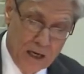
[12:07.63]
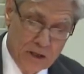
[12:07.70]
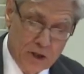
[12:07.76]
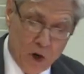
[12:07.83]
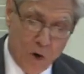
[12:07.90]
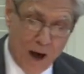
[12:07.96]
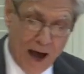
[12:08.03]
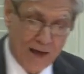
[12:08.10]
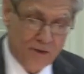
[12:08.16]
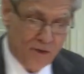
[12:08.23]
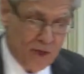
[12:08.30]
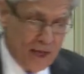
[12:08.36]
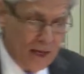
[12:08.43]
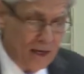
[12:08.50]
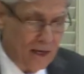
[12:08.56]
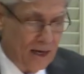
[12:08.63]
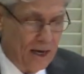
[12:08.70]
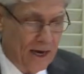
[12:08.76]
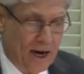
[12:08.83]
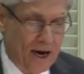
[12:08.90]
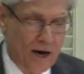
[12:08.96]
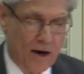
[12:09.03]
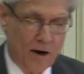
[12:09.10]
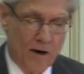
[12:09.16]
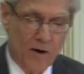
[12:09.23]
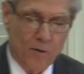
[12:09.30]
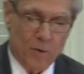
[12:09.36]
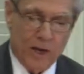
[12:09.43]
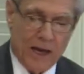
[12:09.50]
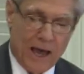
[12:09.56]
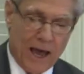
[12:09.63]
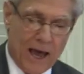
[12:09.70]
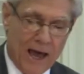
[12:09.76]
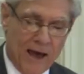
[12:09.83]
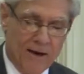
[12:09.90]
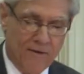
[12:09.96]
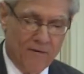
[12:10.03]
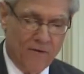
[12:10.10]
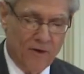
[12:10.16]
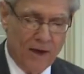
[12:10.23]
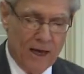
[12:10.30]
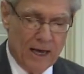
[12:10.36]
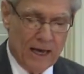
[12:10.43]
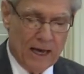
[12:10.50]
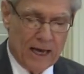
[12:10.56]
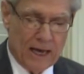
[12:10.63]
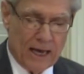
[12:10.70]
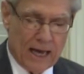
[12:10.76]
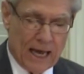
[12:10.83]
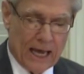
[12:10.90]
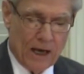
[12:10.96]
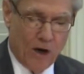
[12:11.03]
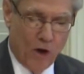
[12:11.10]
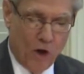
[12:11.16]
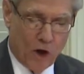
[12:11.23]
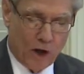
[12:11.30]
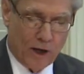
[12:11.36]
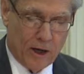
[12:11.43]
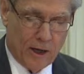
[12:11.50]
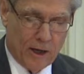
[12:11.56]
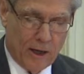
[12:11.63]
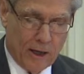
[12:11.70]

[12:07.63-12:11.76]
So I think here we have a look